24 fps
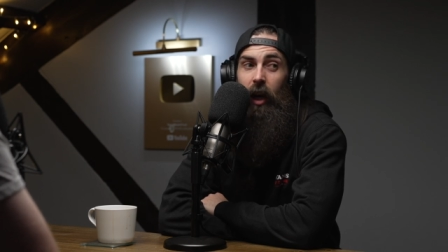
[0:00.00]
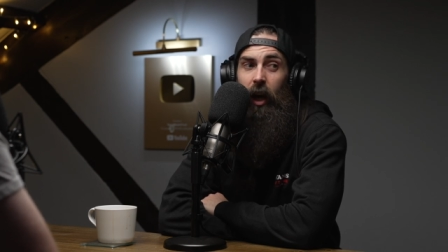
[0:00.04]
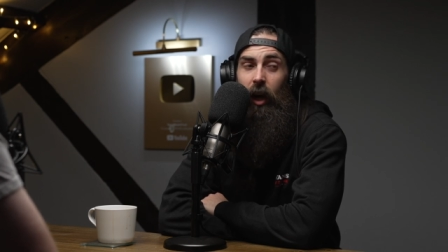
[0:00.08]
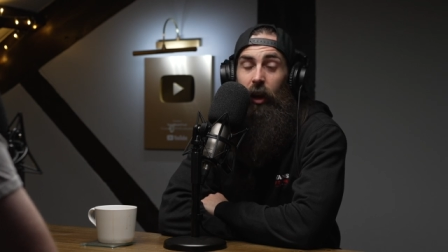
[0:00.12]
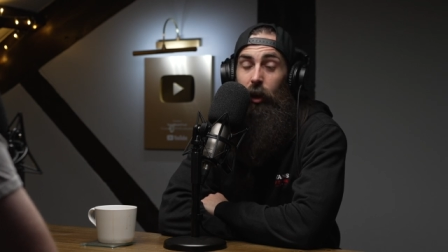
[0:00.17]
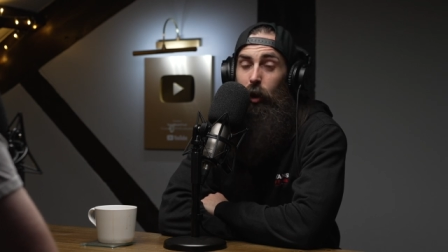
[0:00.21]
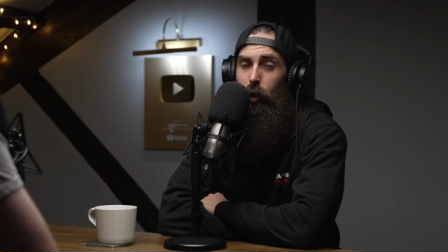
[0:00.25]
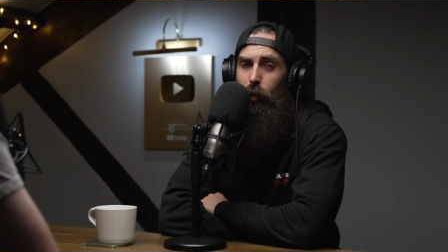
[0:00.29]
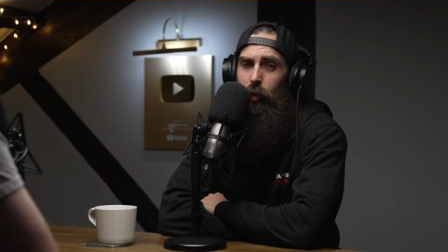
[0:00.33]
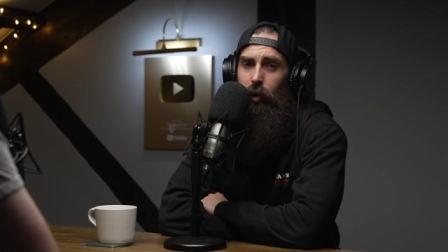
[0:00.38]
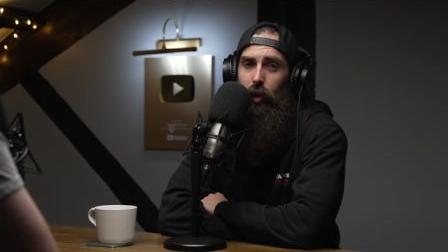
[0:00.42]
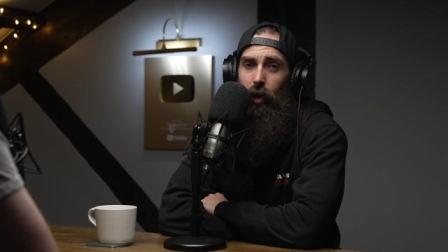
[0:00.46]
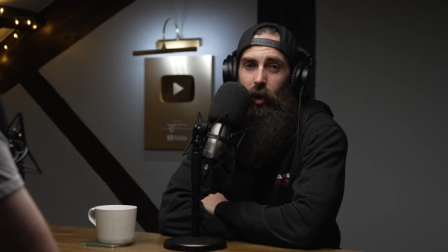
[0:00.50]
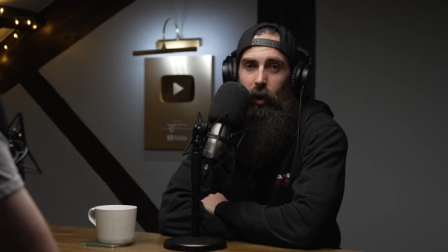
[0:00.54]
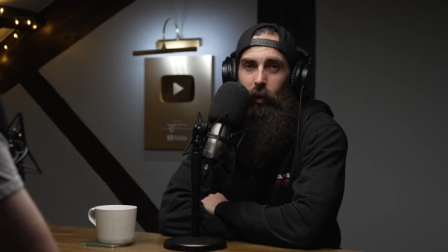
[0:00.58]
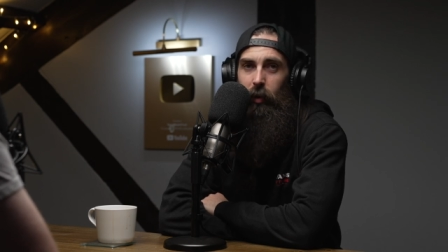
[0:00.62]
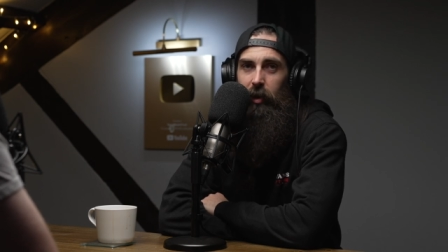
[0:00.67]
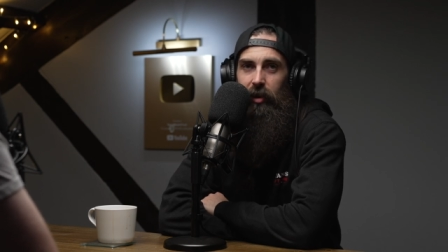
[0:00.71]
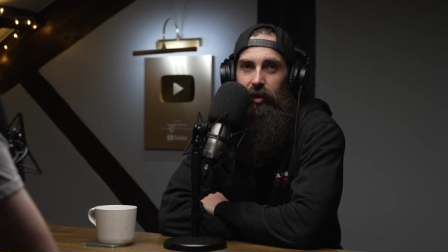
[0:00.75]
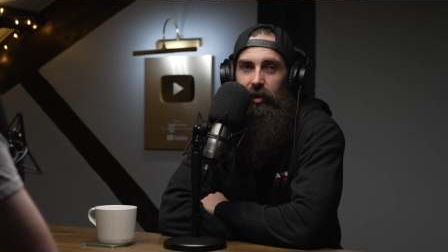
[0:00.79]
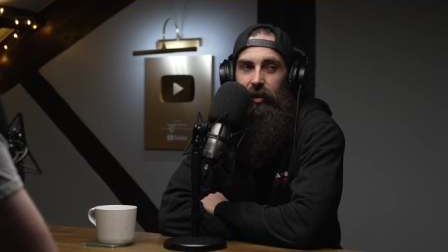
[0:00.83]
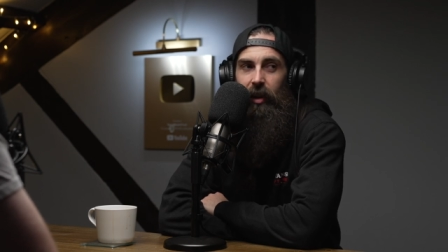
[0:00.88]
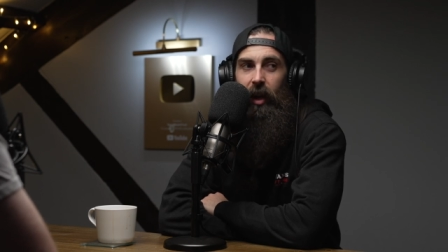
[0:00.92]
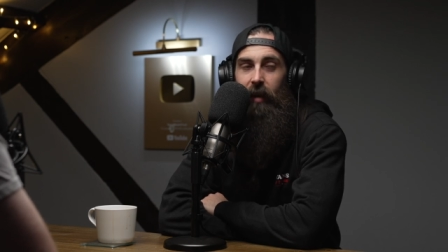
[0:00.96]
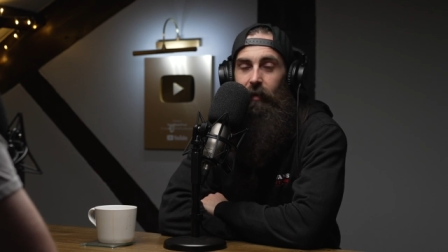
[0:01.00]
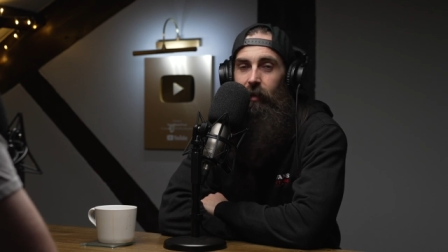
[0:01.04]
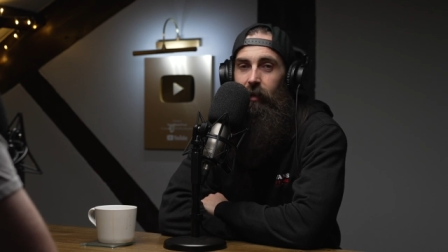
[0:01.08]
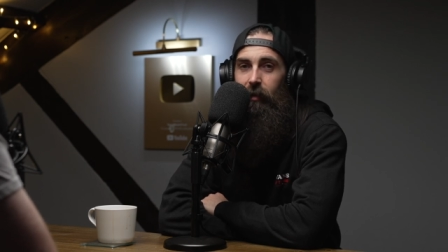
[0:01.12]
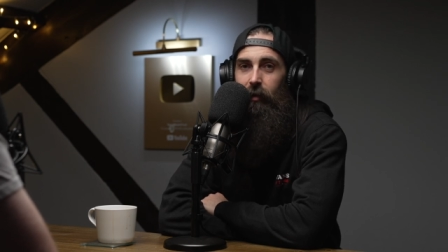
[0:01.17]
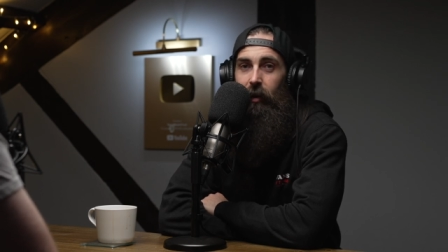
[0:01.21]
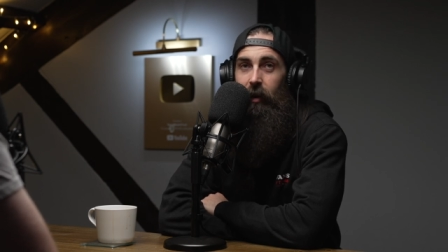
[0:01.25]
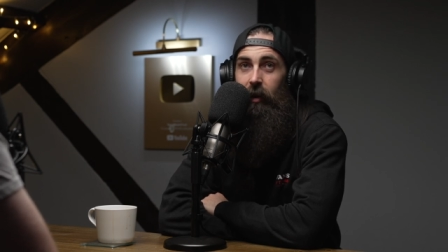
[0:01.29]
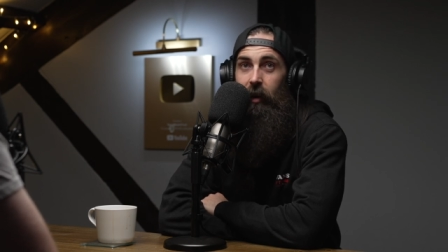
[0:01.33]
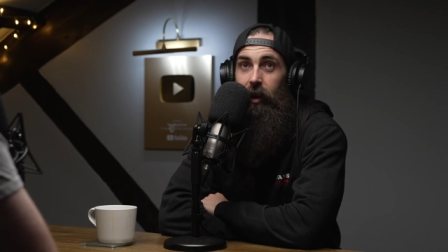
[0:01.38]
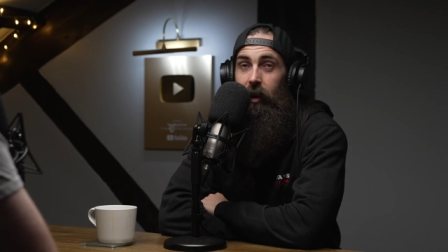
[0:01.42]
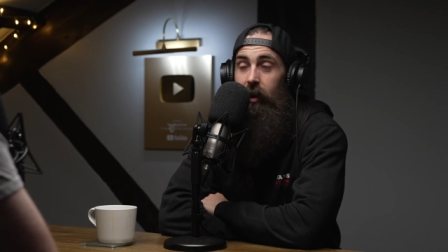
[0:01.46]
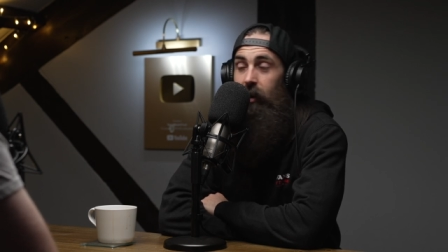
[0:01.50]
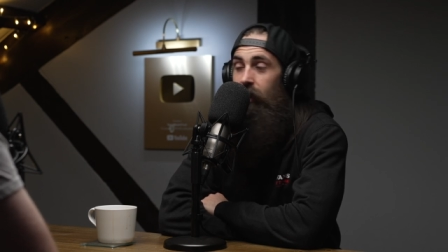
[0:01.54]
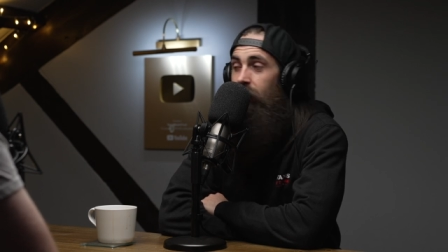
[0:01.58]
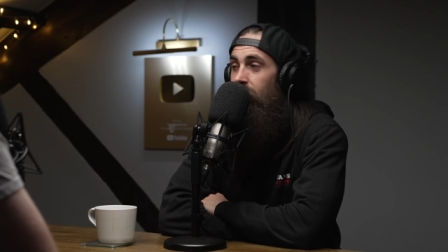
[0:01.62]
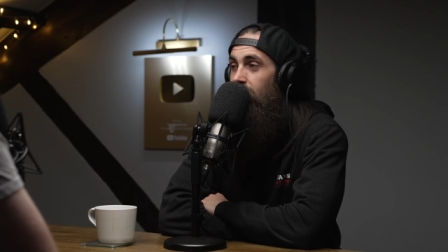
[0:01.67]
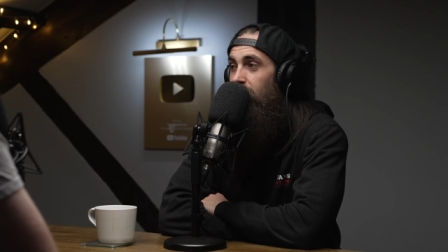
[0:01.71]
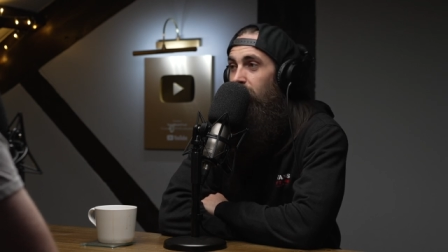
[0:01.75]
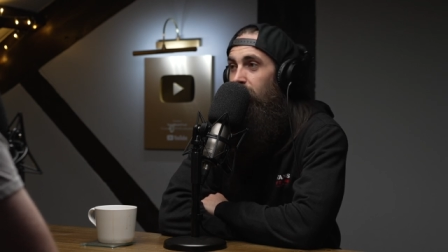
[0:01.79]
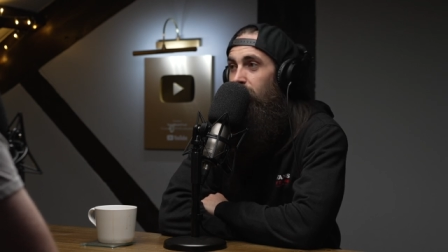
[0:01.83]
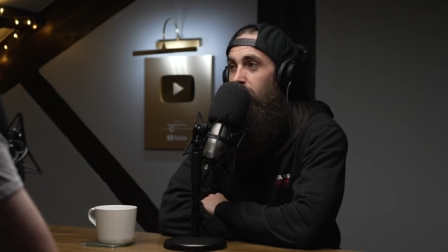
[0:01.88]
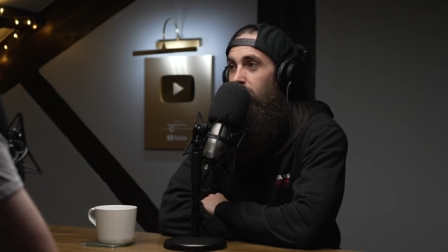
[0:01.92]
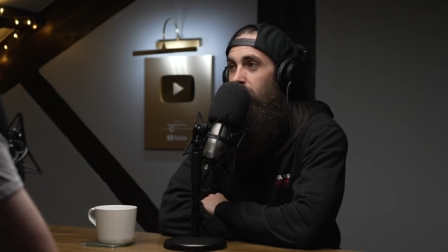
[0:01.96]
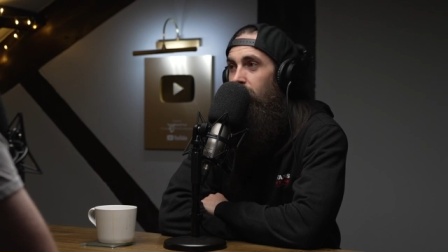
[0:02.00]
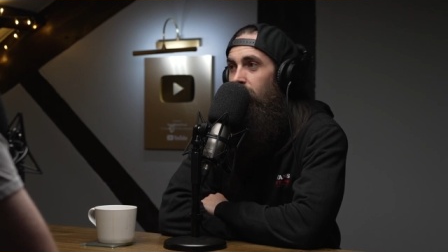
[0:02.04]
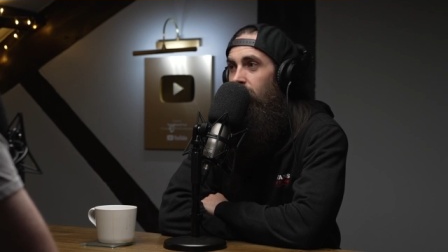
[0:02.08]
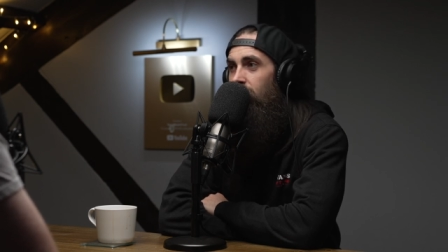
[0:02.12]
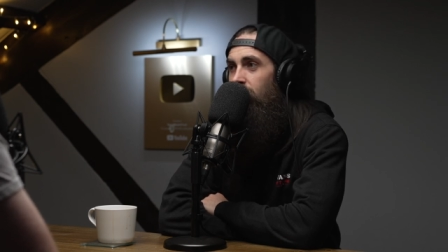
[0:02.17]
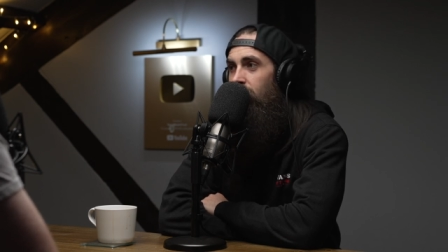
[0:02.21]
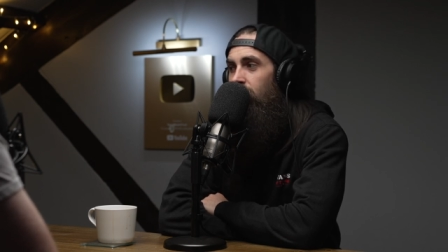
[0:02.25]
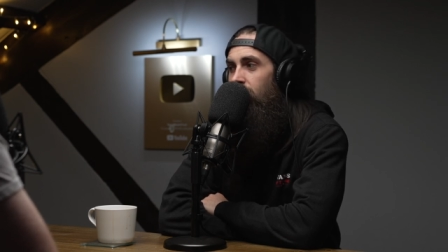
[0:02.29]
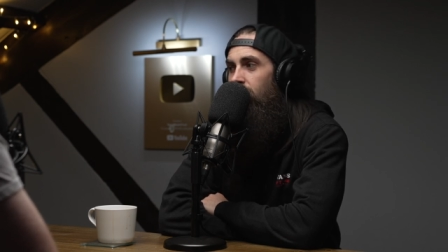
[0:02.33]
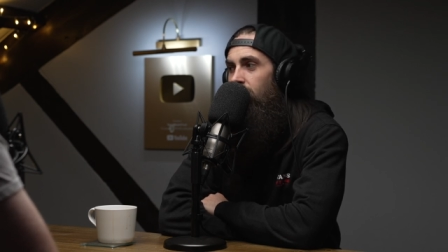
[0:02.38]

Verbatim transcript: and New York, which is never friendly. Um,